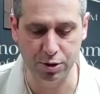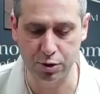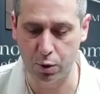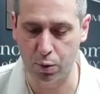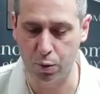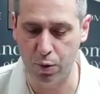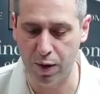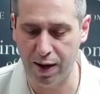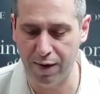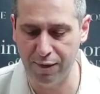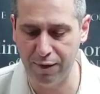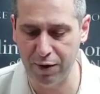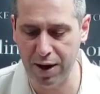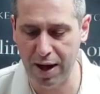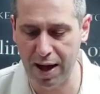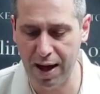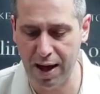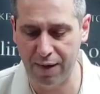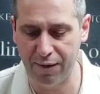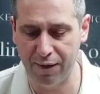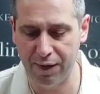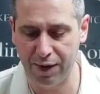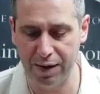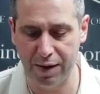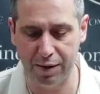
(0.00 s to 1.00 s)
So whatever you
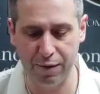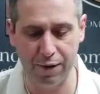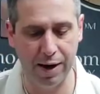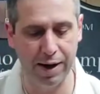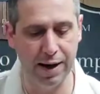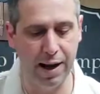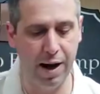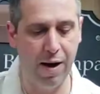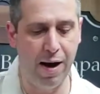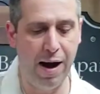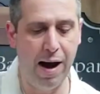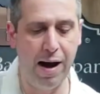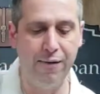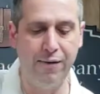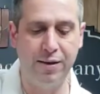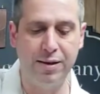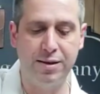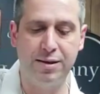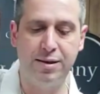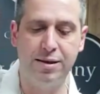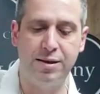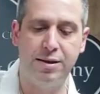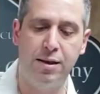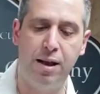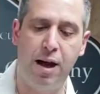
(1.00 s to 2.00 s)
have in there, right now I have it
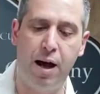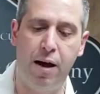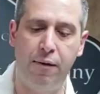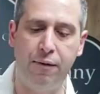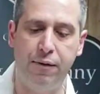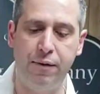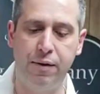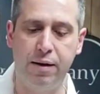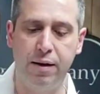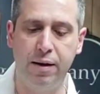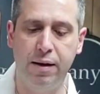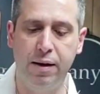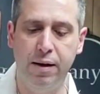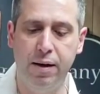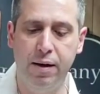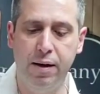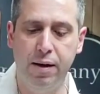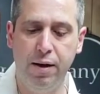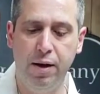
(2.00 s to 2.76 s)
stuffed.